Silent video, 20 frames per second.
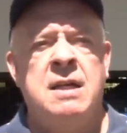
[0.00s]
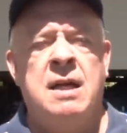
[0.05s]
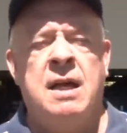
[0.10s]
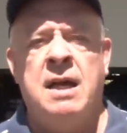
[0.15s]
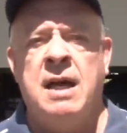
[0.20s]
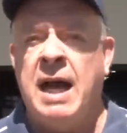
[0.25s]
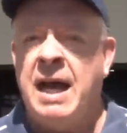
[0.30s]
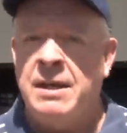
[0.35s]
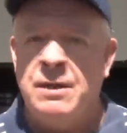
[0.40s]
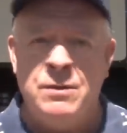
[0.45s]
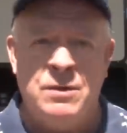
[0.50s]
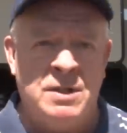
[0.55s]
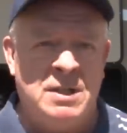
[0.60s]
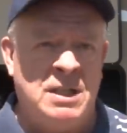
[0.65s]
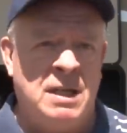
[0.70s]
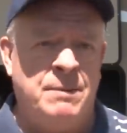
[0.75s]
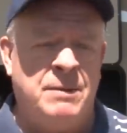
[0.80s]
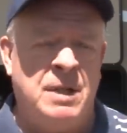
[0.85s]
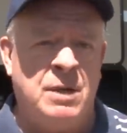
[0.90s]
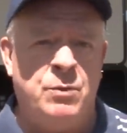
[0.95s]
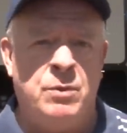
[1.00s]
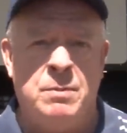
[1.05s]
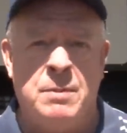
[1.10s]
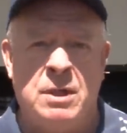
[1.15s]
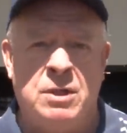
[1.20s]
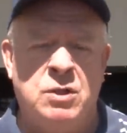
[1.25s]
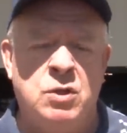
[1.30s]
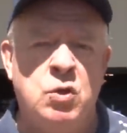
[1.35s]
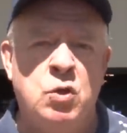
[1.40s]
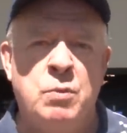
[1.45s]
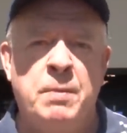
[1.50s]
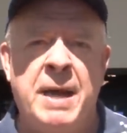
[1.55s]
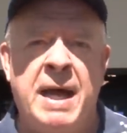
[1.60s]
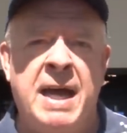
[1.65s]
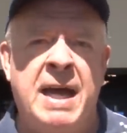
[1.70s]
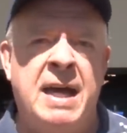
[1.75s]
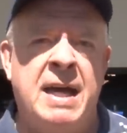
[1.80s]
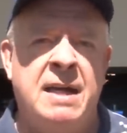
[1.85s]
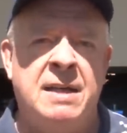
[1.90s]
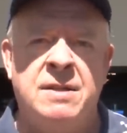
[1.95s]
Uh, I do the same thing with my tool
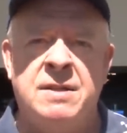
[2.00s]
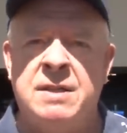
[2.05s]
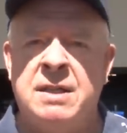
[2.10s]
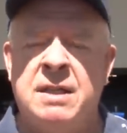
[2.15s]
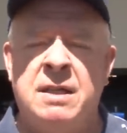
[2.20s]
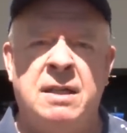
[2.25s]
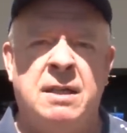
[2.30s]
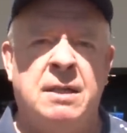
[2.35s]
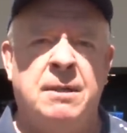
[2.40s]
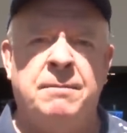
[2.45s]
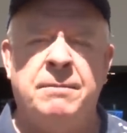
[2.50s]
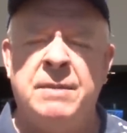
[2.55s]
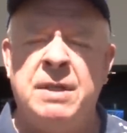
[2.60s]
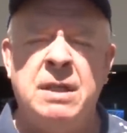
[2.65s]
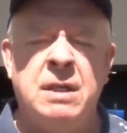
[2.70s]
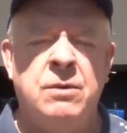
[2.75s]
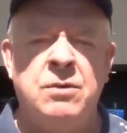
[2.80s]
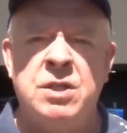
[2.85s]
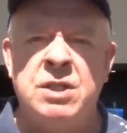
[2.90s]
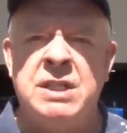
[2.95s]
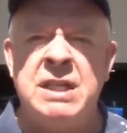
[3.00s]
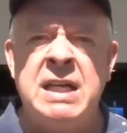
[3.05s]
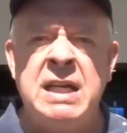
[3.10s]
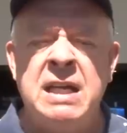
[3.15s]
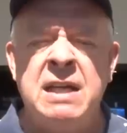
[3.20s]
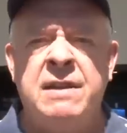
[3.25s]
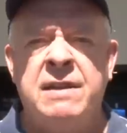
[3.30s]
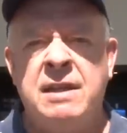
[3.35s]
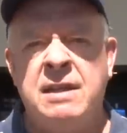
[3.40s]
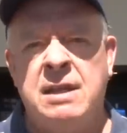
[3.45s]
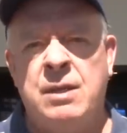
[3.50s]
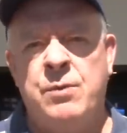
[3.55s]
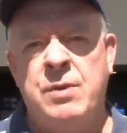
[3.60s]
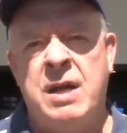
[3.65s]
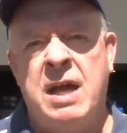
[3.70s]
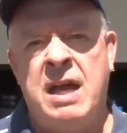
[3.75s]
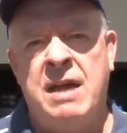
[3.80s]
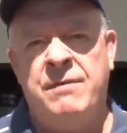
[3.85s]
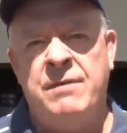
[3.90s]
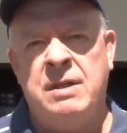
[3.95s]
bags. Um, you know, just anything that
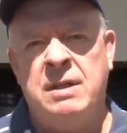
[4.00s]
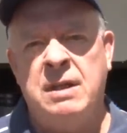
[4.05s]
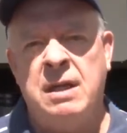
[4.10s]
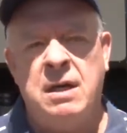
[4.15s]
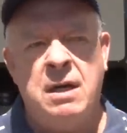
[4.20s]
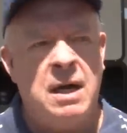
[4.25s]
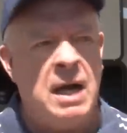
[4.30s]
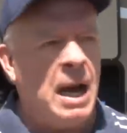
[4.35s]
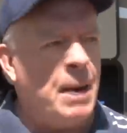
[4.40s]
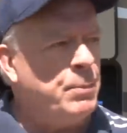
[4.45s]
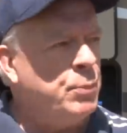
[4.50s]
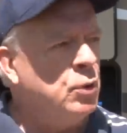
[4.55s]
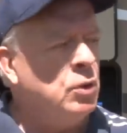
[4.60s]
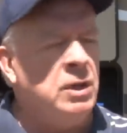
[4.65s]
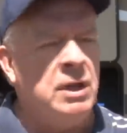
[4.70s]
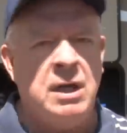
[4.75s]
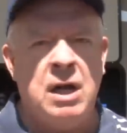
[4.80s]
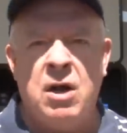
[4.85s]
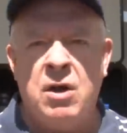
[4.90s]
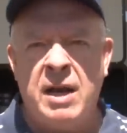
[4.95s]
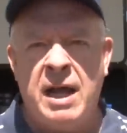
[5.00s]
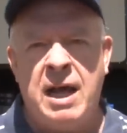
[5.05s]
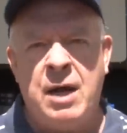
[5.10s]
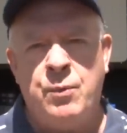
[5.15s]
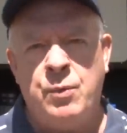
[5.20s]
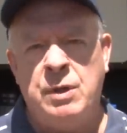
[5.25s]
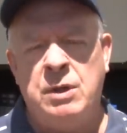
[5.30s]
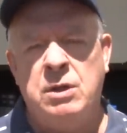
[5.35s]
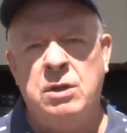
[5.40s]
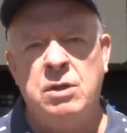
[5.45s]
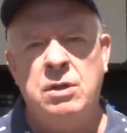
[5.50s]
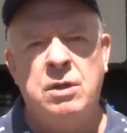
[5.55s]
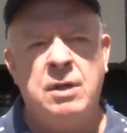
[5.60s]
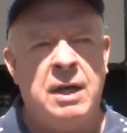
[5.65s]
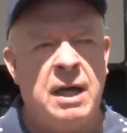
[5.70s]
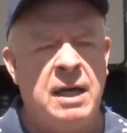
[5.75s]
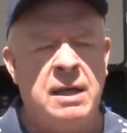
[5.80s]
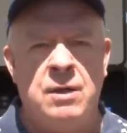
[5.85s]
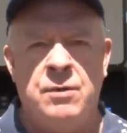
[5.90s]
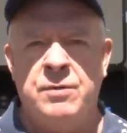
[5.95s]
we have in there, I pull it all out. We look,
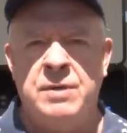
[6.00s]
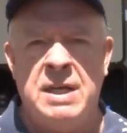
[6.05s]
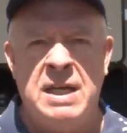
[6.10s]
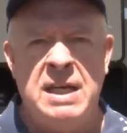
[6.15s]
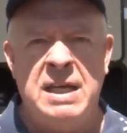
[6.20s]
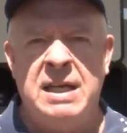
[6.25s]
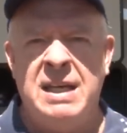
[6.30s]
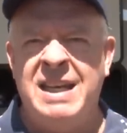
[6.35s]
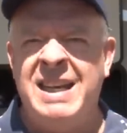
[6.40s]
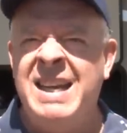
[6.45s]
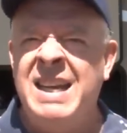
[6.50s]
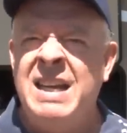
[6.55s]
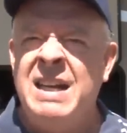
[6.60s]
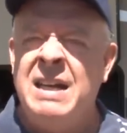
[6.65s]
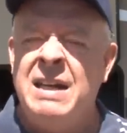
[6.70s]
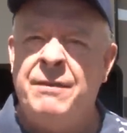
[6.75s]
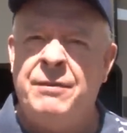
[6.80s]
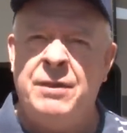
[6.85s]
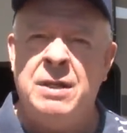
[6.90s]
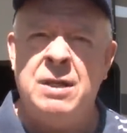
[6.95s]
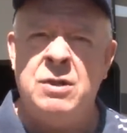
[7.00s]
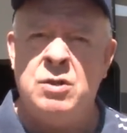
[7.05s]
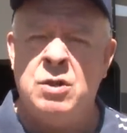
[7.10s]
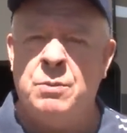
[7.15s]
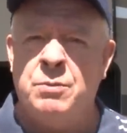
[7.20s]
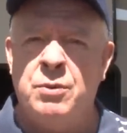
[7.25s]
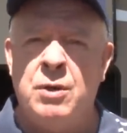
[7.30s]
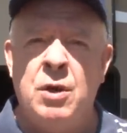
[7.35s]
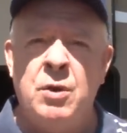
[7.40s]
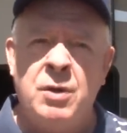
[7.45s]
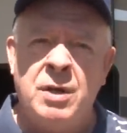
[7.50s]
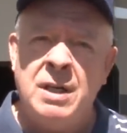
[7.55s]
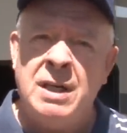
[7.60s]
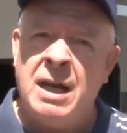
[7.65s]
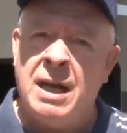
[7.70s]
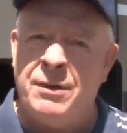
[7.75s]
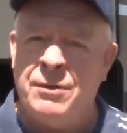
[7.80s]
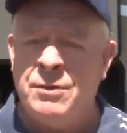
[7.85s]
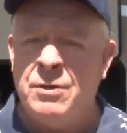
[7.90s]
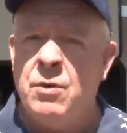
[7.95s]
I don't need it. If things are
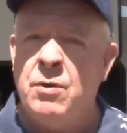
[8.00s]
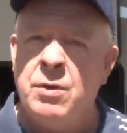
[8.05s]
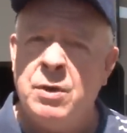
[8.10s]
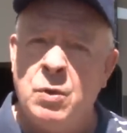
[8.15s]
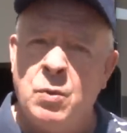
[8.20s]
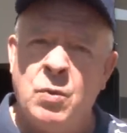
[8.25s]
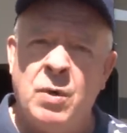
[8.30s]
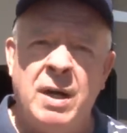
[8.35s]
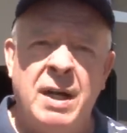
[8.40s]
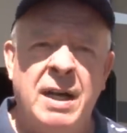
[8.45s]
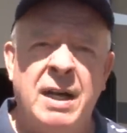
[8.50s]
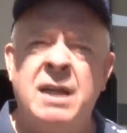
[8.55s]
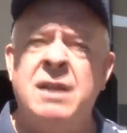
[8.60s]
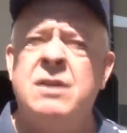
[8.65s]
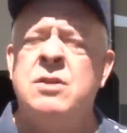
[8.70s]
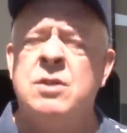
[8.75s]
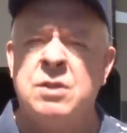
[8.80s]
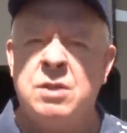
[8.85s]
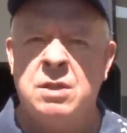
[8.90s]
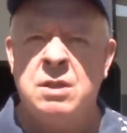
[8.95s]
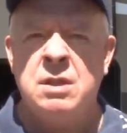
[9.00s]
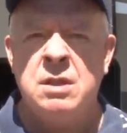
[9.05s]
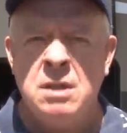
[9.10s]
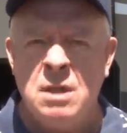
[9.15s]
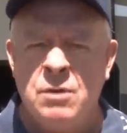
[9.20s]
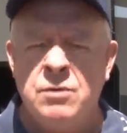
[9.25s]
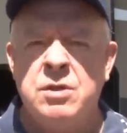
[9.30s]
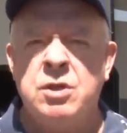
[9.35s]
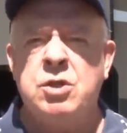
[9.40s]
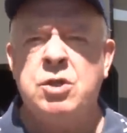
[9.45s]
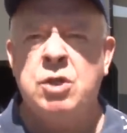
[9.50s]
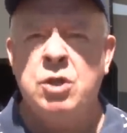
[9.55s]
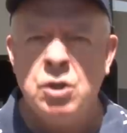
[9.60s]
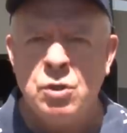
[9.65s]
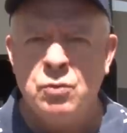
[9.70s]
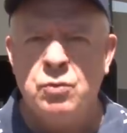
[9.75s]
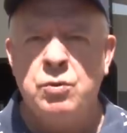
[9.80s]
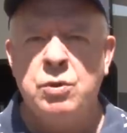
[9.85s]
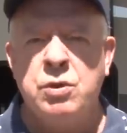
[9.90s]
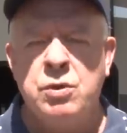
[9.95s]
broken, I throw it away. Just, you know, just
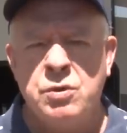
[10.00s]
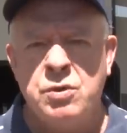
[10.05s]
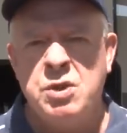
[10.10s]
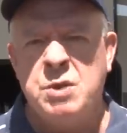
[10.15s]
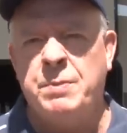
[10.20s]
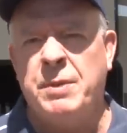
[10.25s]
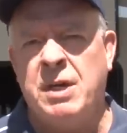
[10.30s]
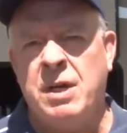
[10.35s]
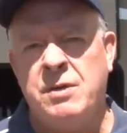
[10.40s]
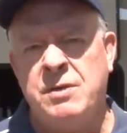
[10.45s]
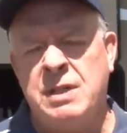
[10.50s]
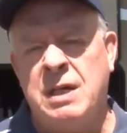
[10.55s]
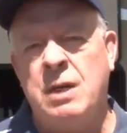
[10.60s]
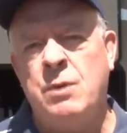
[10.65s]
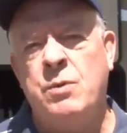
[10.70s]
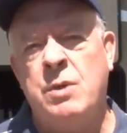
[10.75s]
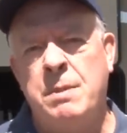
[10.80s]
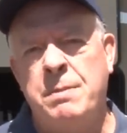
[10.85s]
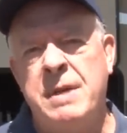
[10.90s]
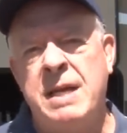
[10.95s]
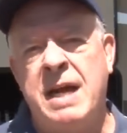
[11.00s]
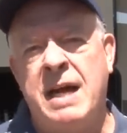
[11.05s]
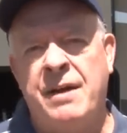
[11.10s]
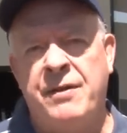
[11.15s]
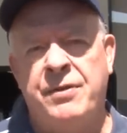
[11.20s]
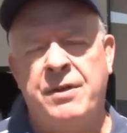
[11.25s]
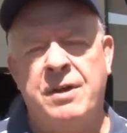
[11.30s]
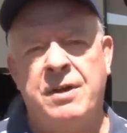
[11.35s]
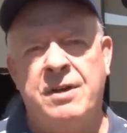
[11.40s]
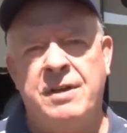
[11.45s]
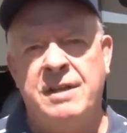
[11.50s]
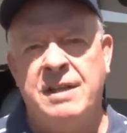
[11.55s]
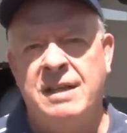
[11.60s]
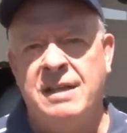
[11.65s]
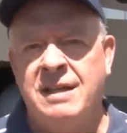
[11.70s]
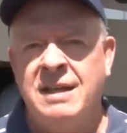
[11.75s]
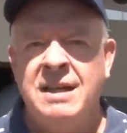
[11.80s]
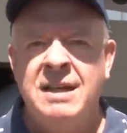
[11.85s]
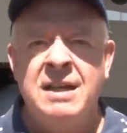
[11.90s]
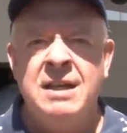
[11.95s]
good rules, because I don't want to be out there and
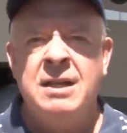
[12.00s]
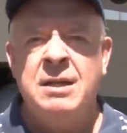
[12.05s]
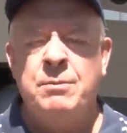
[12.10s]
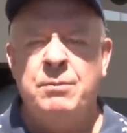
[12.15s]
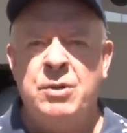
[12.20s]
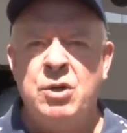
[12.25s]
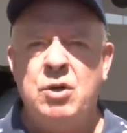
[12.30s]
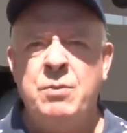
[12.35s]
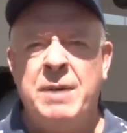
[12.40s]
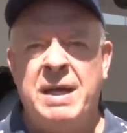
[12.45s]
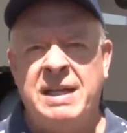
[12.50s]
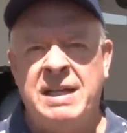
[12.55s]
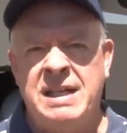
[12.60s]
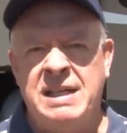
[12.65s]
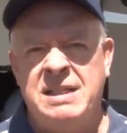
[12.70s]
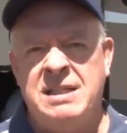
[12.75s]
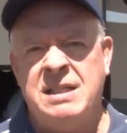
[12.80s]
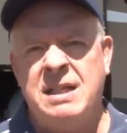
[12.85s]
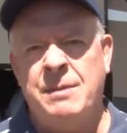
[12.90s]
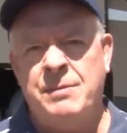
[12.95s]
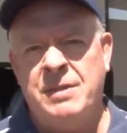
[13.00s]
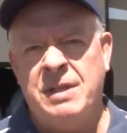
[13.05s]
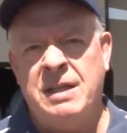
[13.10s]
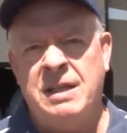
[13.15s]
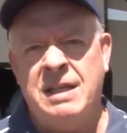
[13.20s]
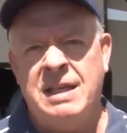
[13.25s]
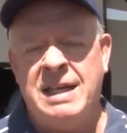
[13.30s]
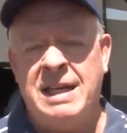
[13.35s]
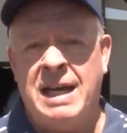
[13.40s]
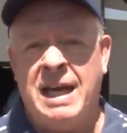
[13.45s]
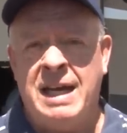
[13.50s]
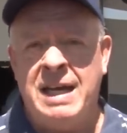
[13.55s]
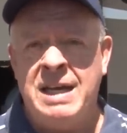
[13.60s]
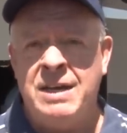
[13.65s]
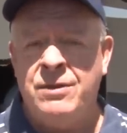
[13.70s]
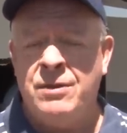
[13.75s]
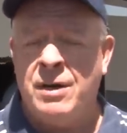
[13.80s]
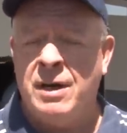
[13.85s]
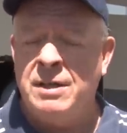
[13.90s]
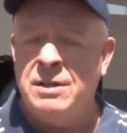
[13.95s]
then boom, I need something and I
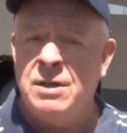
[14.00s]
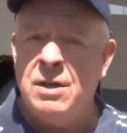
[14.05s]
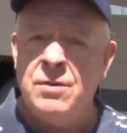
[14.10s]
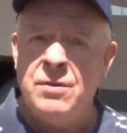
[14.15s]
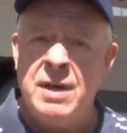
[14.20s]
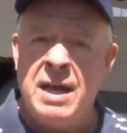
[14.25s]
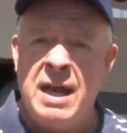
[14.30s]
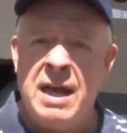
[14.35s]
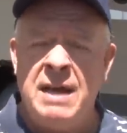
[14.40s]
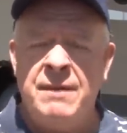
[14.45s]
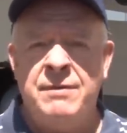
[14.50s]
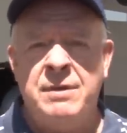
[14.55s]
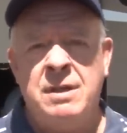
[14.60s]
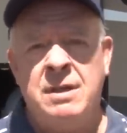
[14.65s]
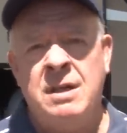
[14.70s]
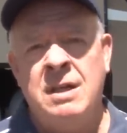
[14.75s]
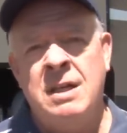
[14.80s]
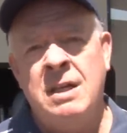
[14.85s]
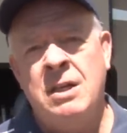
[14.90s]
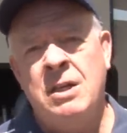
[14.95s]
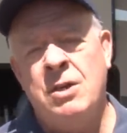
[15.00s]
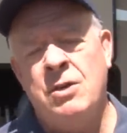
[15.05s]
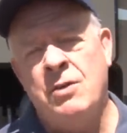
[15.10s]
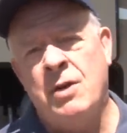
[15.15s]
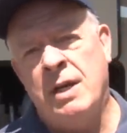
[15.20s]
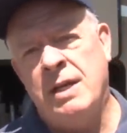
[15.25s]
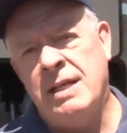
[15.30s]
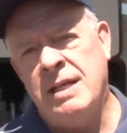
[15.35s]
either I don't have it or I